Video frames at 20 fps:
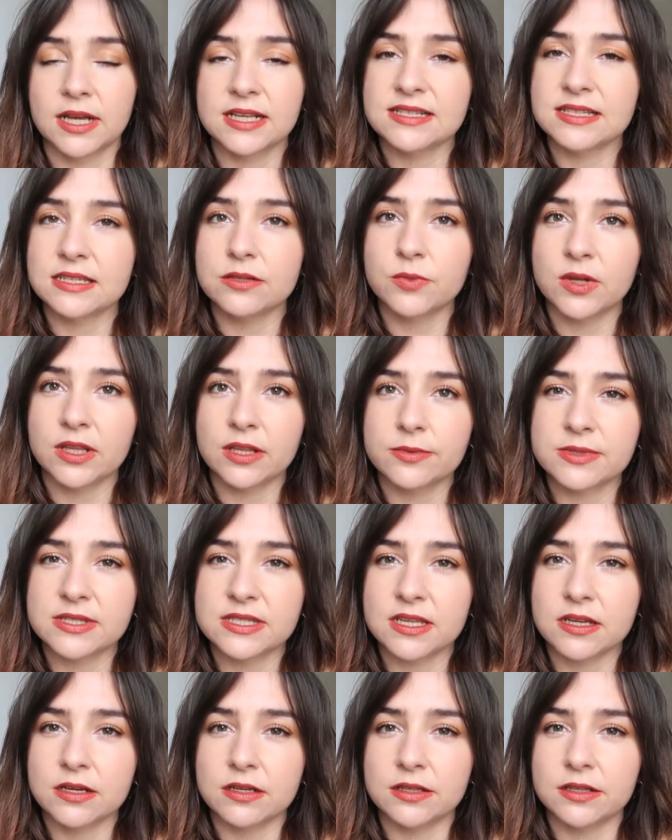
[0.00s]
I seen while I was
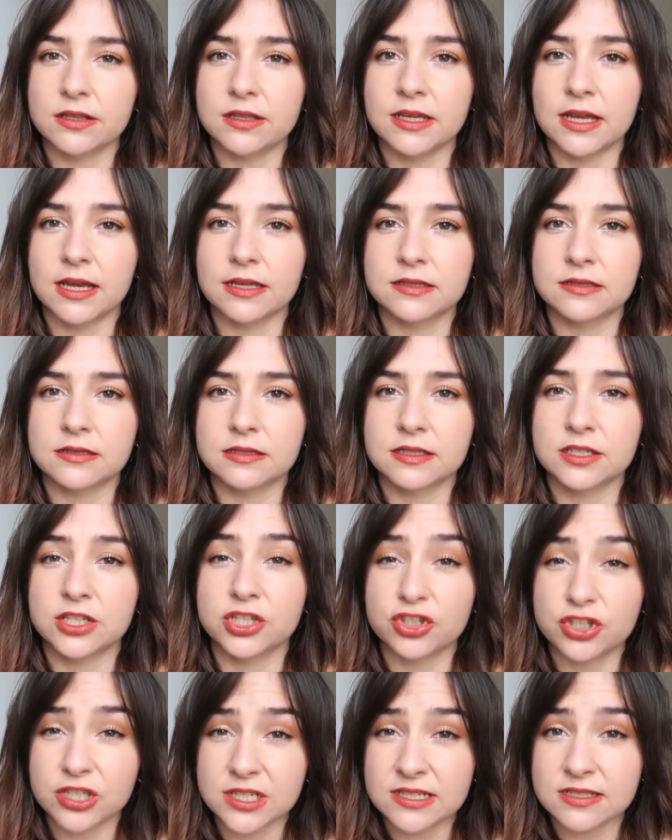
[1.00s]
there that they had
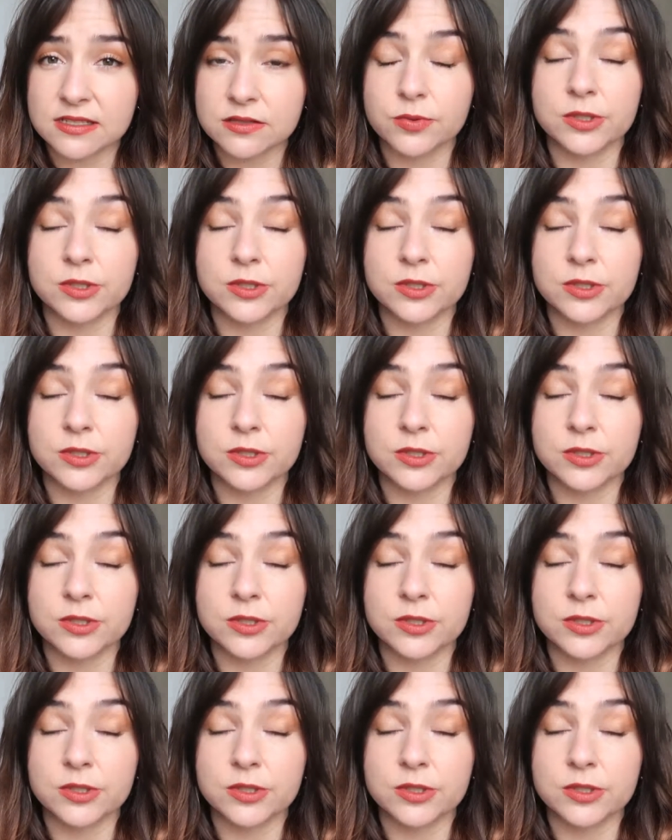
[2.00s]
Catrice,